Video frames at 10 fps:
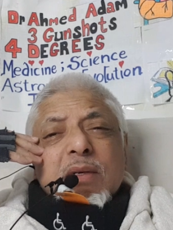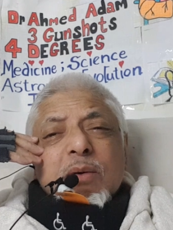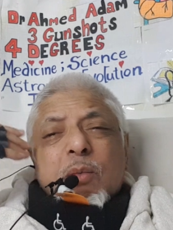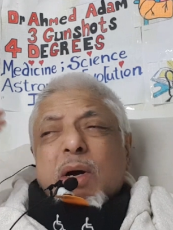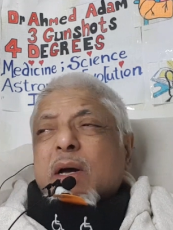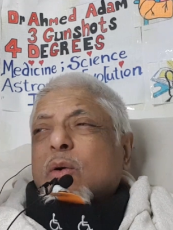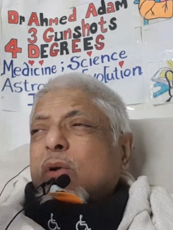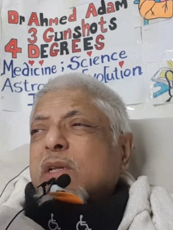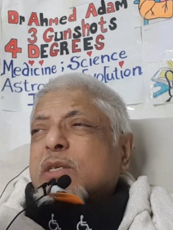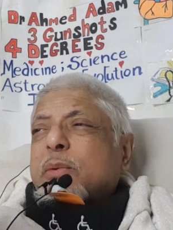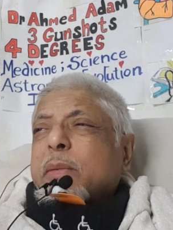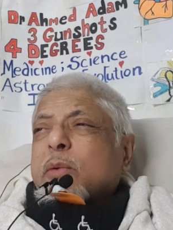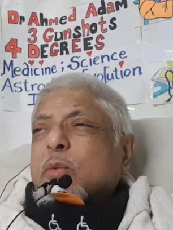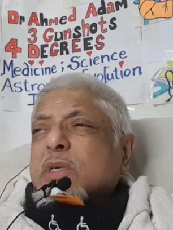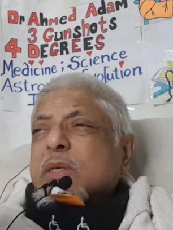Why are all these people
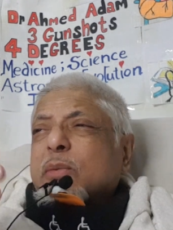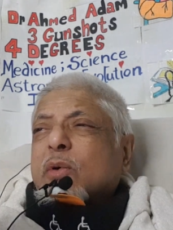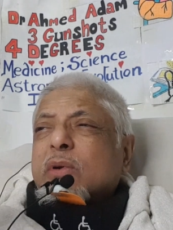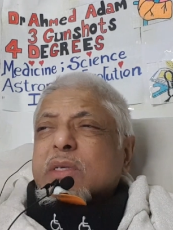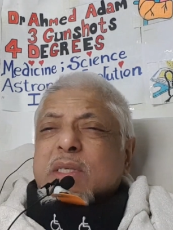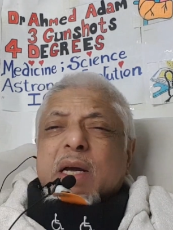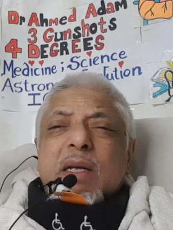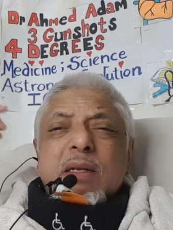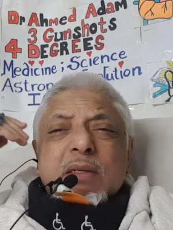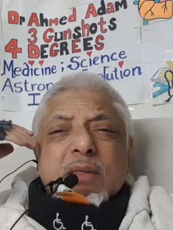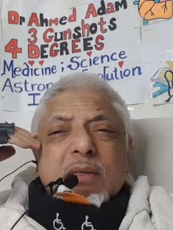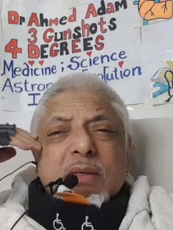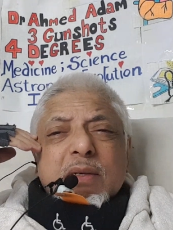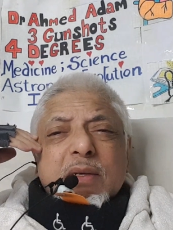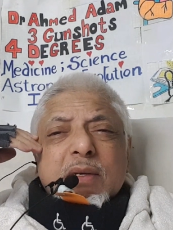worshipping all these idols?
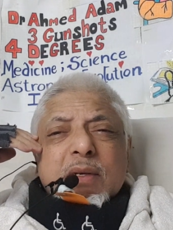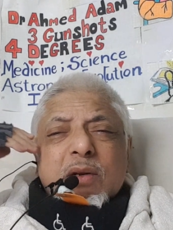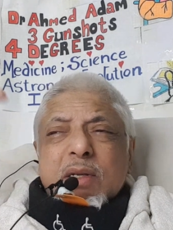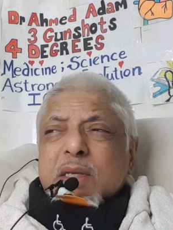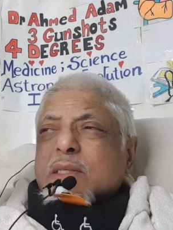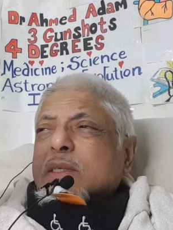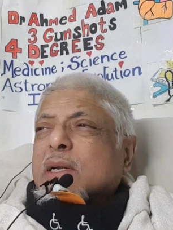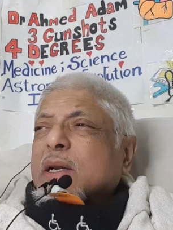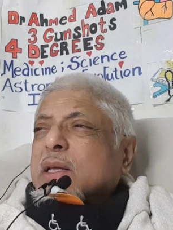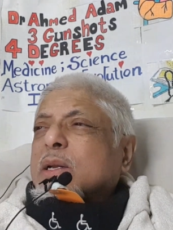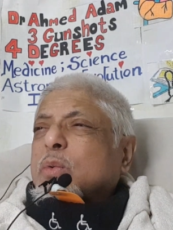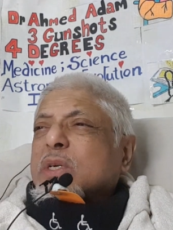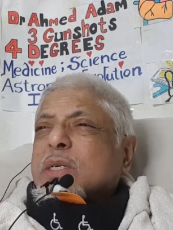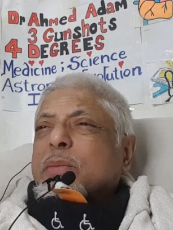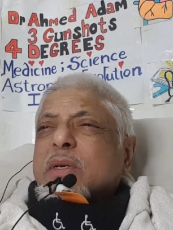They're just running and
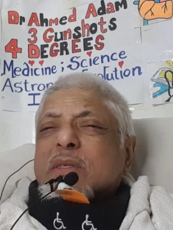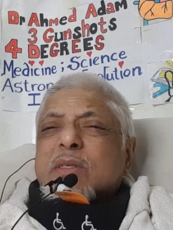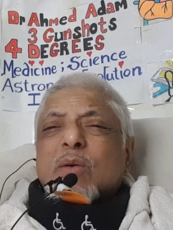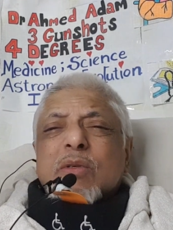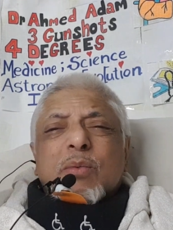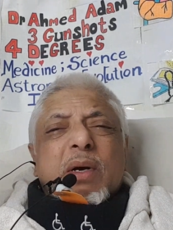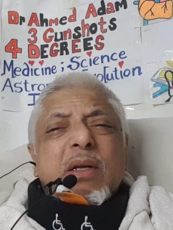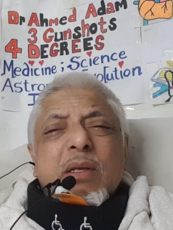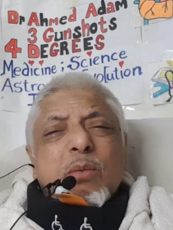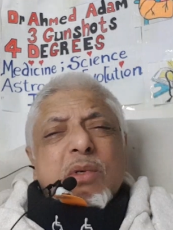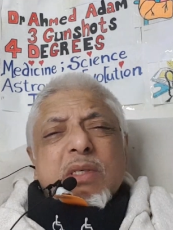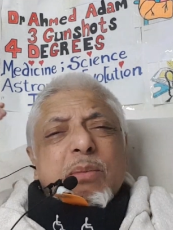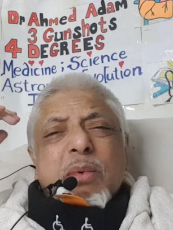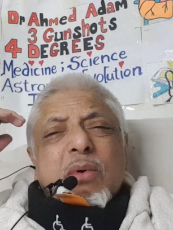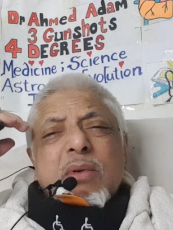worshipping stones. Why are they
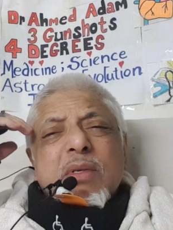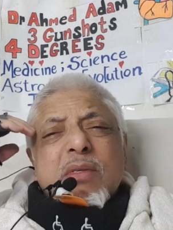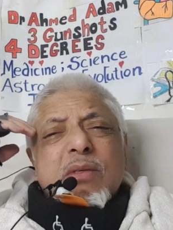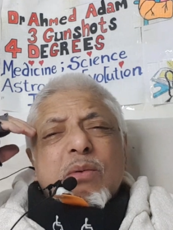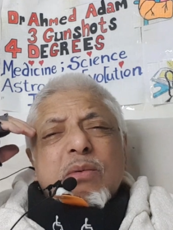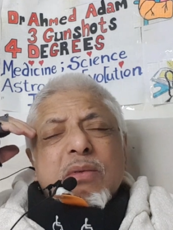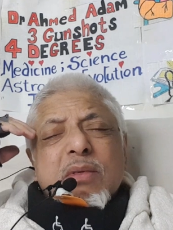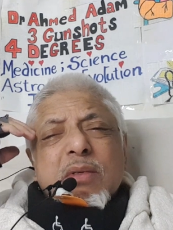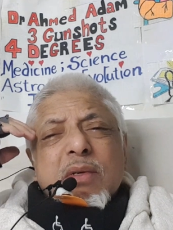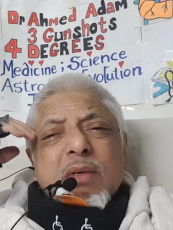worshipping all these stones?